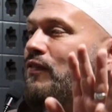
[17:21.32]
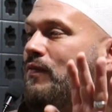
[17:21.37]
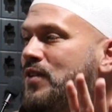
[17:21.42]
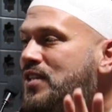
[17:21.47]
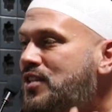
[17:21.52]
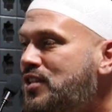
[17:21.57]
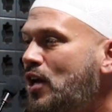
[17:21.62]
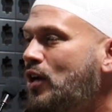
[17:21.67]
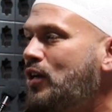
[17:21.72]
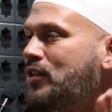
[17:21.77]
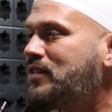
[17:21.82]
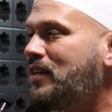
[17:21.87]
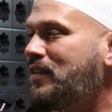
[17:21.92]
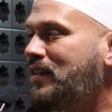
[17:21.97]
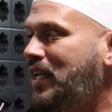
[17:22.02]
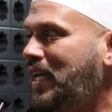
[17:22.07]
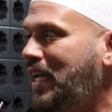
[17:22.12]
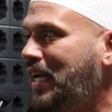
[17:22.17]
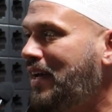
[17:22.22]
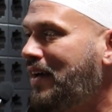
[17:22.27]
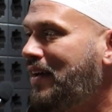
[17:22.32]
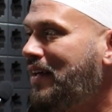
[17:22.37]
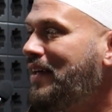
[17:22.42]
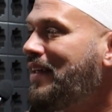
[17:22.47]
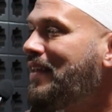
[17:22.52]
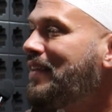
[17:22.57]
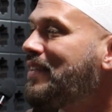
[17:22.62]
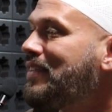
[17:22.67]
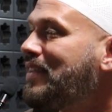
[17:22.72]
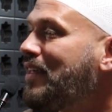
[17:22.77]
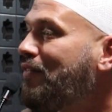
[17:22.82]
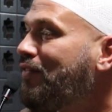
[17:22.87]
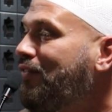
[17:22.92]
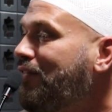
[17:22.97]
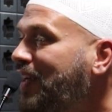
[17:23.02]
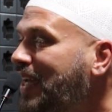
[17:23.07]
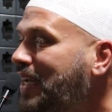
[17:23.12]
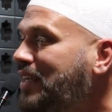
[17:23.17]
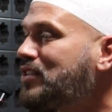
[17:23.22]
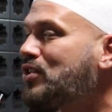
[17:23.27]
certainly, the
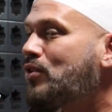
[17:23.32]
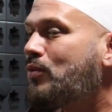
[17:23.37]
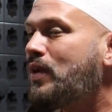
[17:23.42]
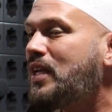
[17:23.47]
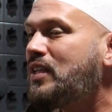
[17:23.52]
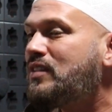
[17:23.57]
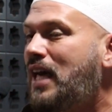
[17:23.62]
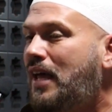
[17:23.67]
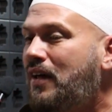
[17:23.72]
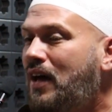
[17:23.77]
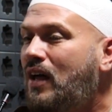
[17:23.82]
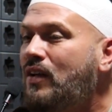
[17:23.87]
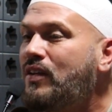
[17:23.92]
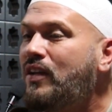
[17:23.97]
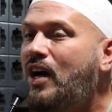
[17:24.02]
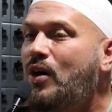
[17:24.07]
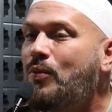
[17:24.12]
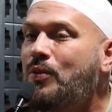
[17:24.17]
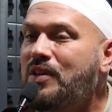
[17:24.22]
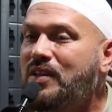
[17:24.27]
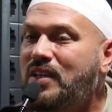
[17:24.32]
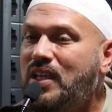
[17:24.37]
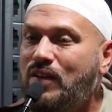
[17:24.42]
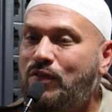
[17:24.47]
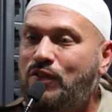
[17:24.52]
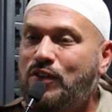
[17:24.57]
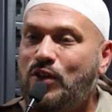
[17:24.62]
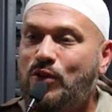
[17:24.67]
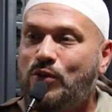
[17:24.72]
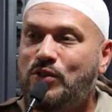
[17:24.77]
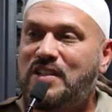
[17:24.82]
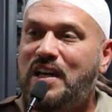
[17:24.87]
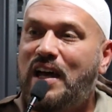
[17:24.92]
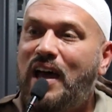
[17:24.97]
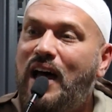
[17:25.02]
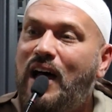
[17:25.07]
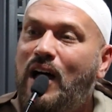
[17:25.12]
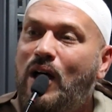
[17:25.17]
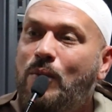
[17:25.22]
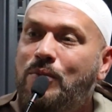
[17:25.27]
victory that Allah will give you, the
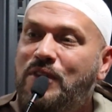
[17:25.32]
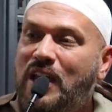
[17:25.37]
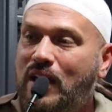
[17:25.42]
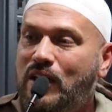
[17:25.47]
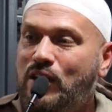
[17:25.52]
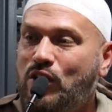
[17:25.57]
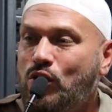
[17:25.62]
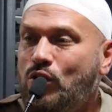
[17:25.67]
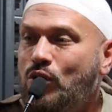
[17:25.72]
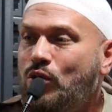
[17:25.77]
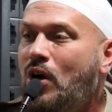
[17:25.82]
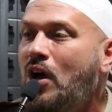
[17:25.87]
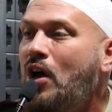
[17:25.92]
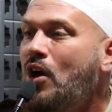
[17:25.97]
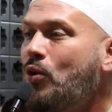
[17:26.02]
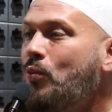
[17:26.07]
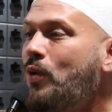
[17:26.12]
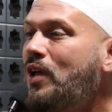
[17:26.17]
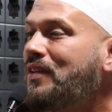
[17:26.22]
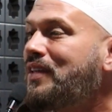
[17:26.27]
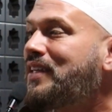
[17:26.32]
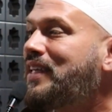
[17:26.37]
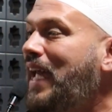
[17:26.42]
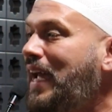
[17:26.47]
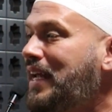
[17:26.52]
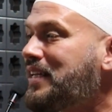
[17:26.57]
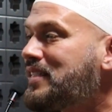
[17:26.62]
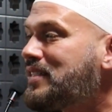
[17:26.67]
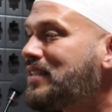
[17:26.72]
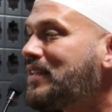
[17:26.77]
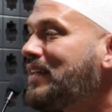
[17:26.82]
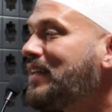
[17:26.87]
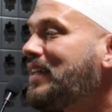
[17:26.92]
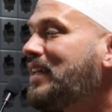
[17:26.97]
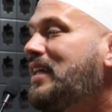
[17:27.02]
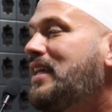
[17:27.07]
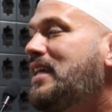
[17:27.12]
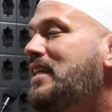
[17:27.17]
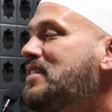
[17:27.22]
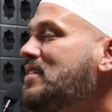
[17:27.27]
help that you will get
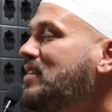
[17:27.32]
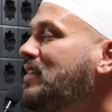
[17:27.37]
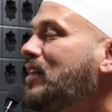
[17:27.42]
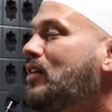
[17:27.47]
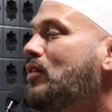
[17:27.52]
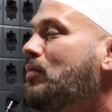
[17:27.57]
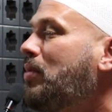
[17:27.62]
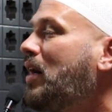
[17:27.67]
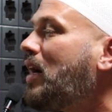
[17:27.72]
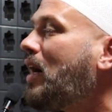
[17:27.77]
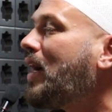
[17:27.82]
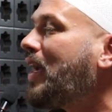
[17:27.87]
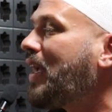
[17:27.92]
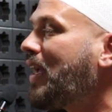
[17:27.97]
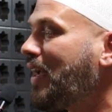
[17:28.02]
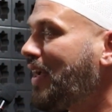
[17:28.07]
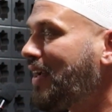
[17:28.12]
is nearby.